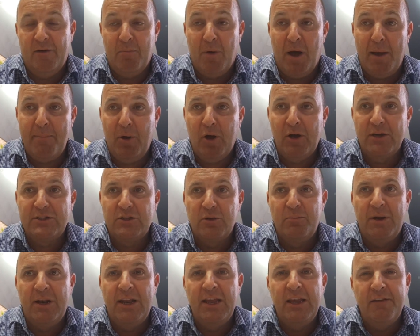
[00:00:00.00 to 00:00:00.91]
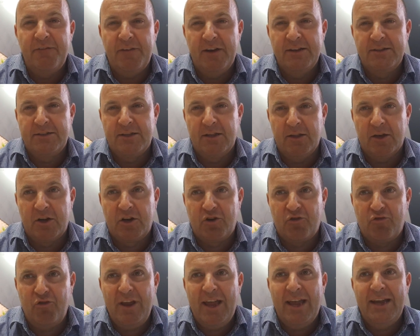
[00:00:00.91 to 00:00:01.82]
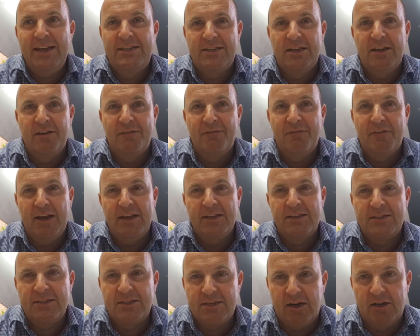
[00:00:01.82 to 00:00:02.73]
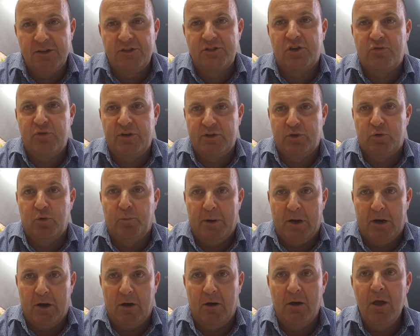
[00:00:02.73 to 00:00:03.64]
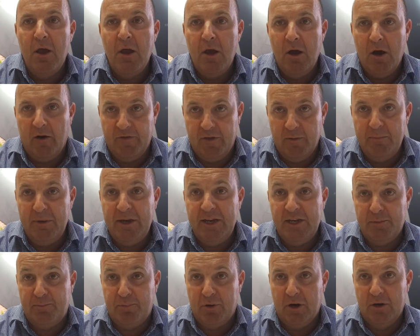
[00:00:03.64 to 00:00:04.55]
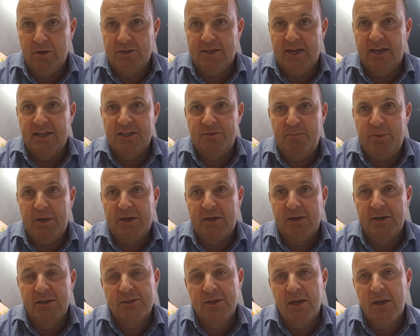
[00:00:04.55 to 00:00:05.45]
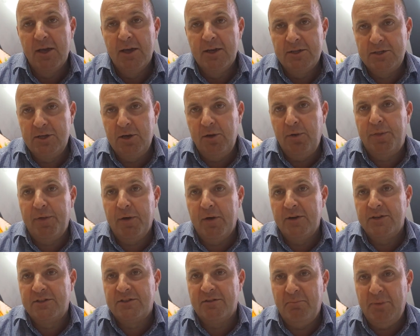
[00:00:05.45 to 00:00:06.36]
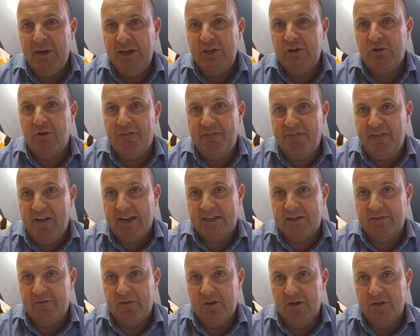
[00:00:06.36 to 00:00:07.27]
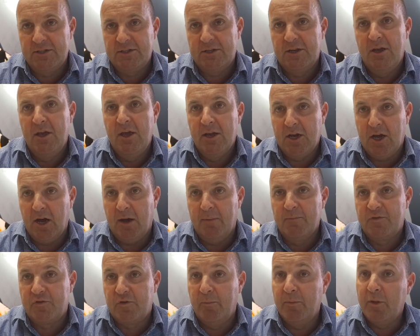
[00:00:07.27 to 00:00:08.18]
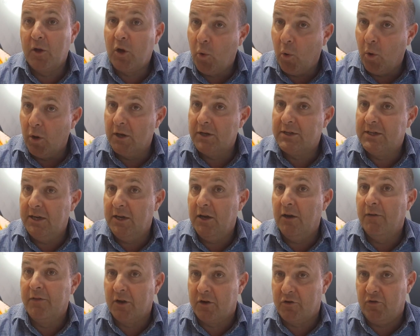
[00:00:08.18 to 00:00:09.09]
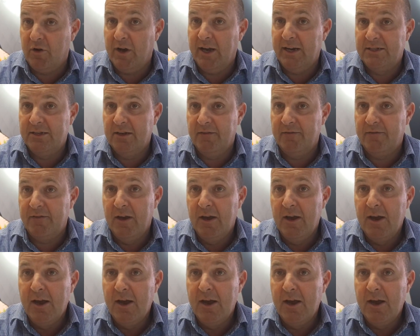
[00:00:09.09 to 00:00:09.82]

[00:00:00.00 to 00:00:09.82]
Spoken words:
And my personal belief is that the creative is such a critical part of the media process because 2/3 of media effectiveness comes from the quality of the creative.